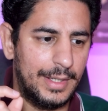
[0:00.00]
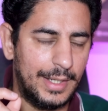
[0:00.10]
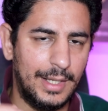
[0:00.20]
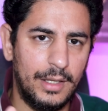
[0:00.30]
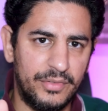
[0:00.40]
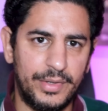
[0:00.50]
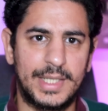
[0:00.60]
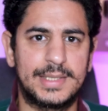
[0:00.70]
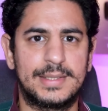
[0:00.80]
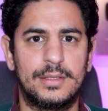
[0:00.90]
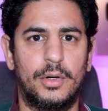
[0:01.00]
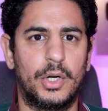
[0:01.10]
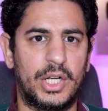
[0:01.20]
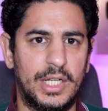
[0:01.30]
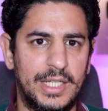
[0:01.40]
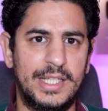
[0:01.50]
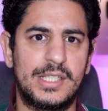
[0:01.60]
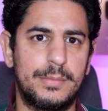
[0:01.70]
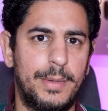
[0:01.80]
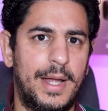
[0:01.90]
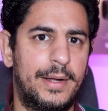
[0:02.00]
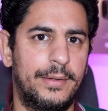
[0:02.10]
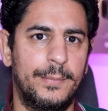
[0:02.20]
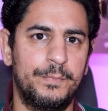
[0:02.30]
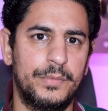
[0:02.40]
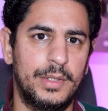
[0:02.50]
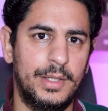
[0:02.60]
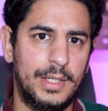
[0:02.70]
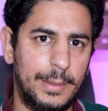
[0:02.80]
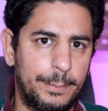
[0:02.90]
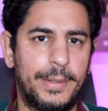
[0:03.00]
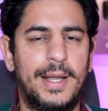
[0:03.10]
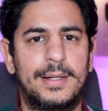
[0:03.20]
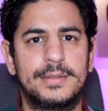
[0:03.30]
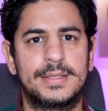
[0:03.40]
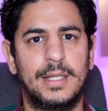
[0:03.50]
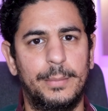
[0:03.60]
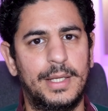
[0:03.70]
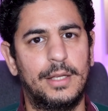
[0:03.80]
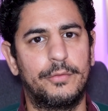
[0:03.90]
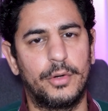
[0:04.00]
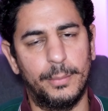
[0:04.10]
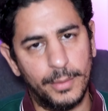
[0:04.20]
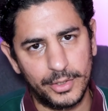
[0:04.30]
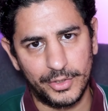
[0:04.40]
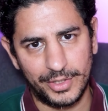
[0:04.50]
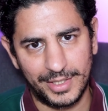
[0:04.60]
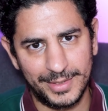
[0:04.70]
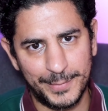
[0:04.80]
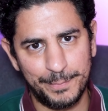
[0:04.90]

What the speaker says: ill effects or least bad impacts coming in from Mercury.